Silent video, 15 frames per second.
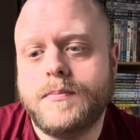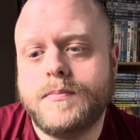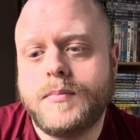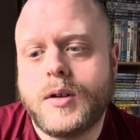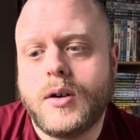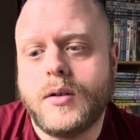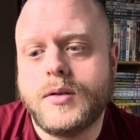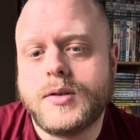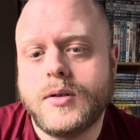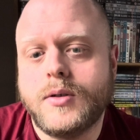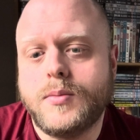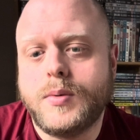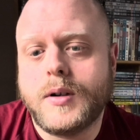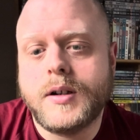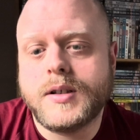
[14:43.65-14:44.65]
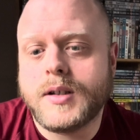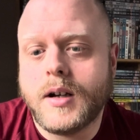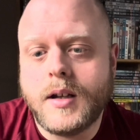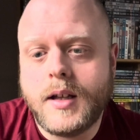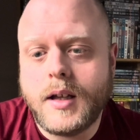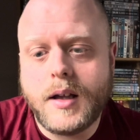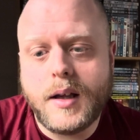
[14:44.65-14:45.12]
console, because
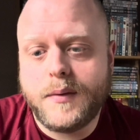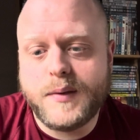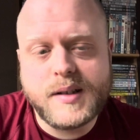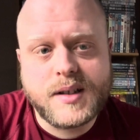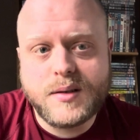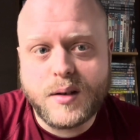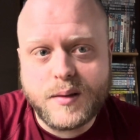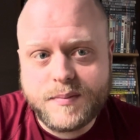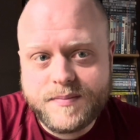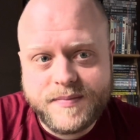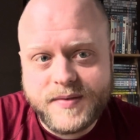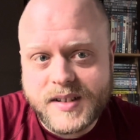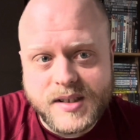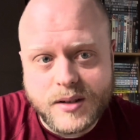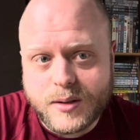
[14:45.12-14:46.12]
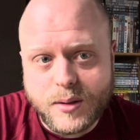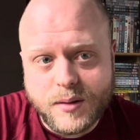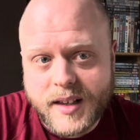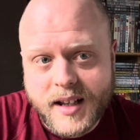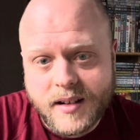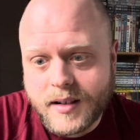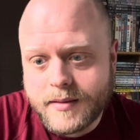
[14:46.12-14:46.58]
if it's not physical,
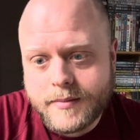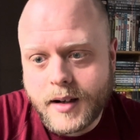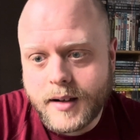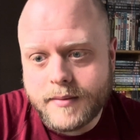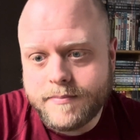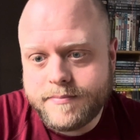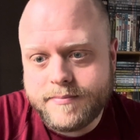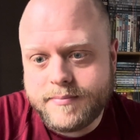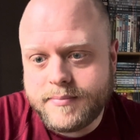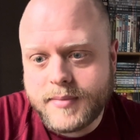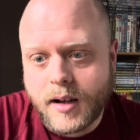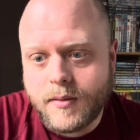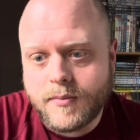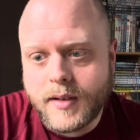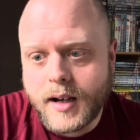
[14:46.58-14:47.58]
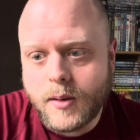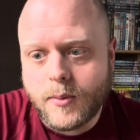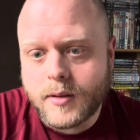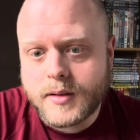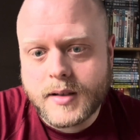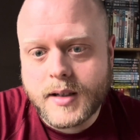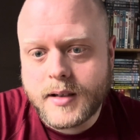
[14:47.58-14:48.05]
then I don't really
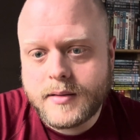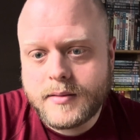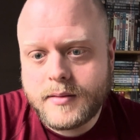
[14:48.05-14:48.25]
want it.